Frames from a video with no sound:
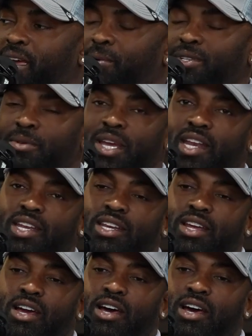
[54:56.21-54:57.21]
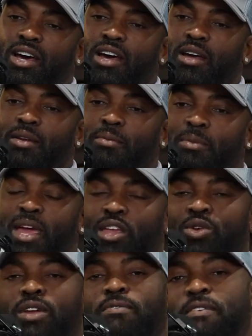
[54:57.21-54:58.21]
That was about it. Man,
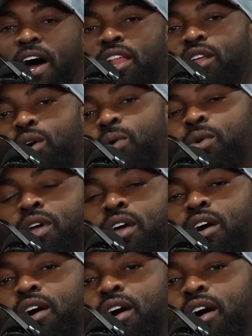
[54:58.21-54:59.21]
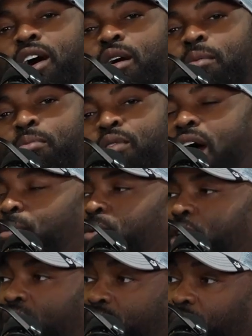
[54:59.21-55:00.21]
you can follow Brock
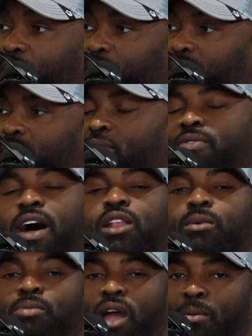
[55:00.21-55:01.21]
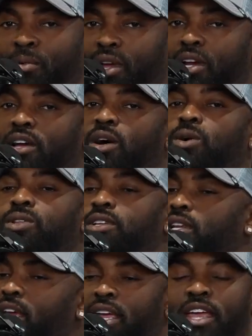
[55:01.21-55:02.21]
Brand Clothing. Follow Brock Brand Clothing.
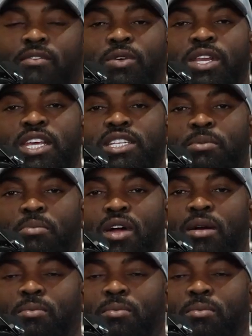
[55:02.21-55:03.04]
If you need some Brock